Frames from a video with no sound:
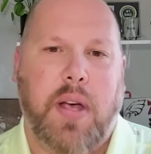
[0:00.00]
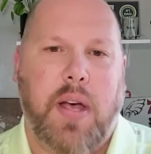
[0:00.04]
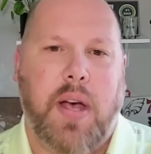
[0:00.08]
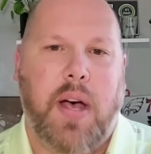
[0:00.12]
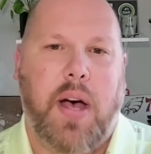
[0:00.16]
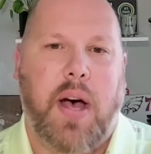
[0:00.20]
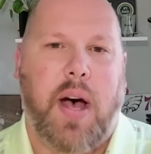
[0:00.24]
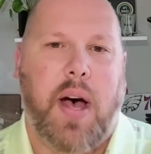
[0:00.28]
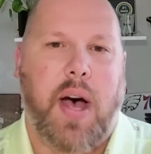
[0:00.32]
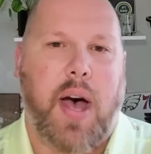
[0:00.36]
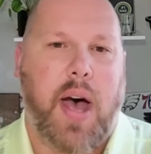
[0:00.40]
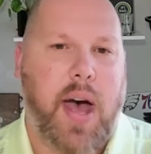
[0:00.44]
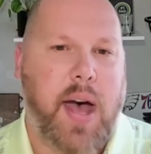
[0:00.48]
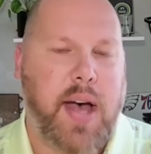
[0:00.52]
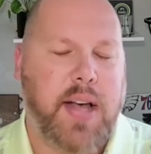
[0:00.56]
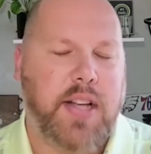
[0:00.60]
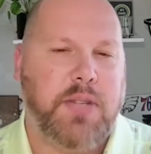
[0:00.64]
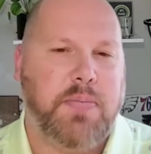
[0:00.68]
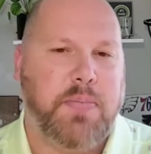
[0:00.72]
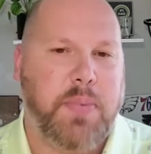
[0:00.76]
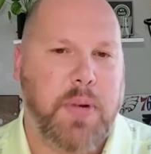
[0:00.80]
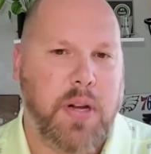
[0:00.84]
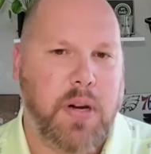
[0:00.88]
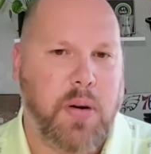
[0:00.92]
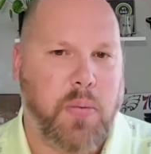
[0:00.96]
has
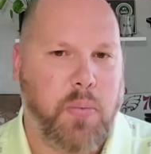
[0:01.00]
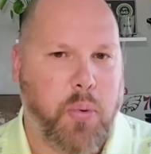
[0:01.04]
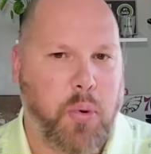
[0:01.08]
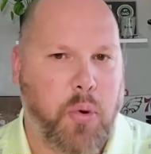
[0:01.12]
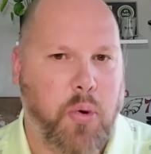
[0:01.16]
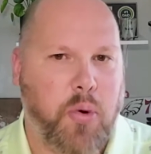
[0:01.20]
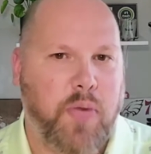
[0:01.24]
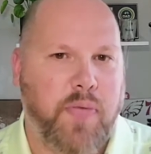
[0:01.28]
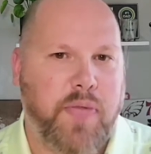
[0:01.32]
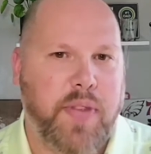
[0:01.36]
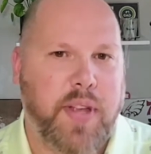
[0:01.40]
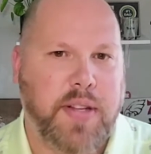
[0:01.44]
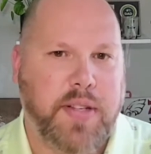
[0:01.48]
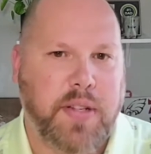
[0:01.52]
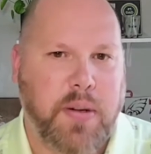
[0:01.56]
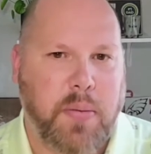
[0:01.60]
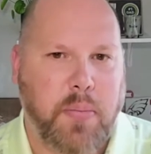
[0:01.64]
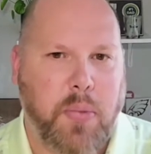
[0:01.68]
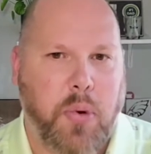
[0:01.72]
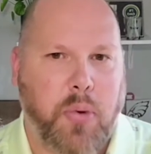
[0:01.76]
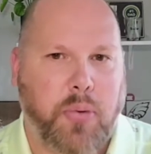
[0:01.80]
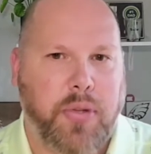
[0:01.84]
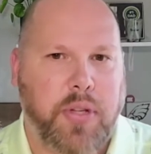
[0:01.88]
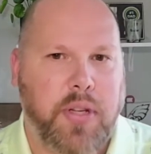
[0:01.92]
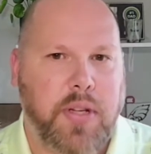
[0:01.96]
been approved as a
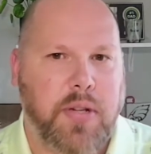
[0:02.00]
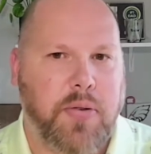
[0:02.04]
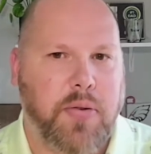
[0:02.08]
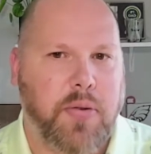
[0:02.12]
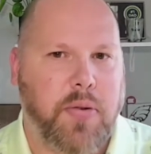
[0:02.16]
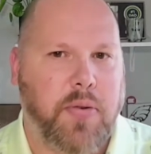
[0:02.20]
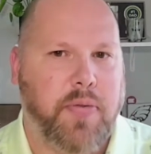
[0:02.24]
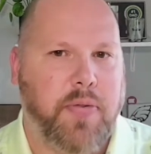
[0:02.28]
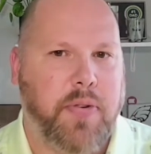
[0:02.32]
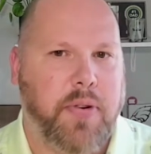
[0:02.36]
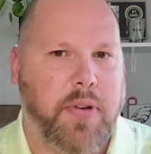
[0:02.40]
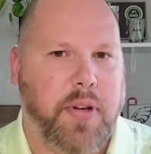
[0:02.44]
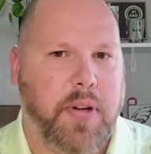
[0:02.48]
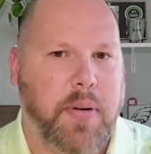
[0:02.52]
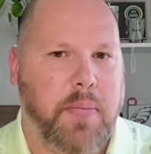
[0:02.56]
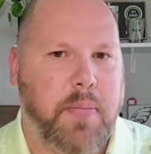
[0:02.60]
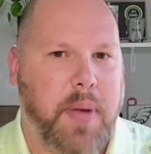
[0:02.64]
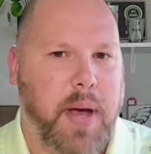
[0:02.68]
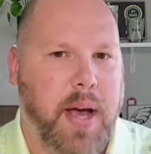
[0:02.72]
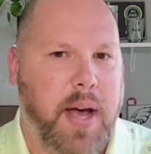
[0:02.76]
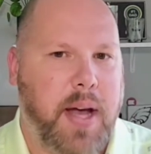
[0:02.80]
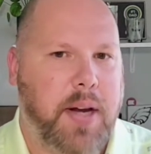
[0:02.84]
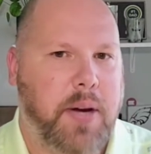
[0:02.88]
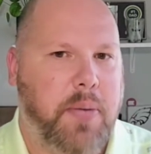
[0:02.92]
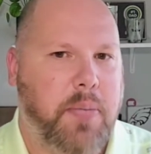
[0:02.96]
multi-storefront
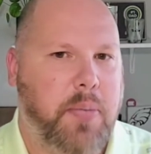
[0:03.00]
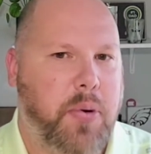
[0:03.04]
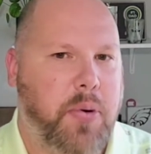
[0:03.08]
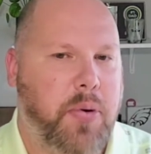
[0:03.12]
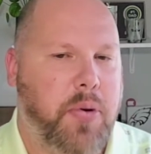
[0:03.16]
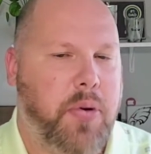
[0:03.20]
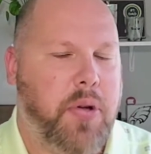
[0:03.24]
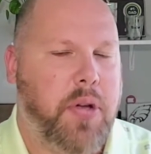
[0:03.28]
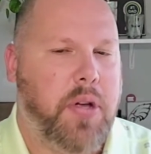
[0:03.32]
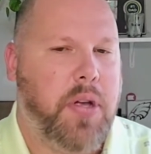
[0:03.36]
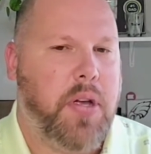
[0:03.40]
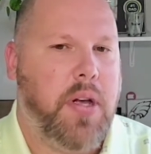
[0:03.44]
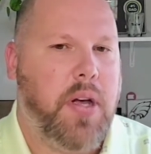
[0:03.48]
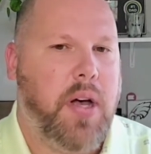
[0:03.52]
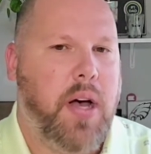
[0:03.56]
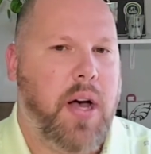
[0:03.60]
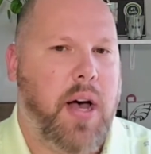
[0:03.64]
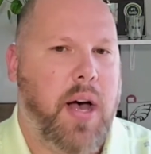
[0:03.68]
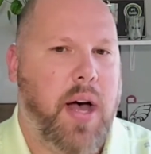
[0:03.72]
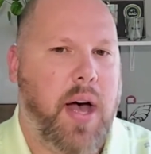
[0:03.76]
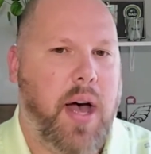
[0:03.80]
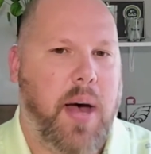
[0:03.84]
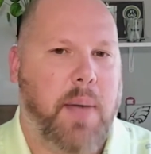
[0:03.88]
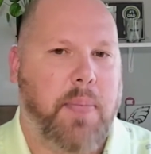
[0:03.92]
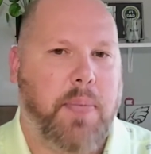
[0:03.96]
compatible
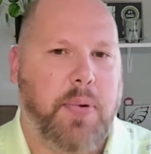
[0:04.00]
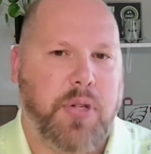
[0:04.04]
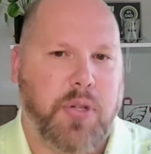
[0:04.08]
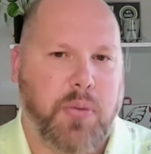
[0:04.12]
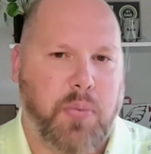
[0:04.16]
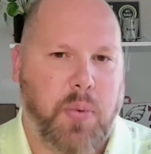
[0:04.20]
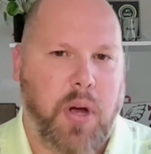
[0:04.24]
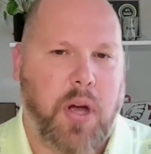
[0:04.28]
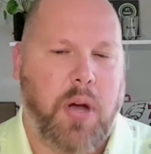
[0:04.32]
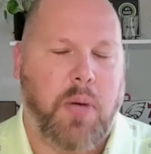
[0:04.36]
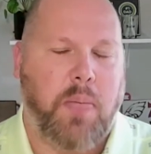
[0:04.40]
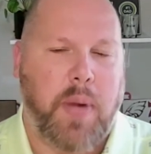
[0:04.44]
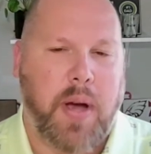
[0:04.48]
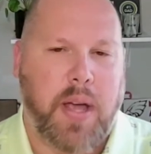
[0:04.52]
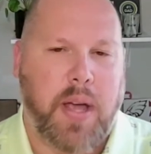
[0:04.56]
app as well by the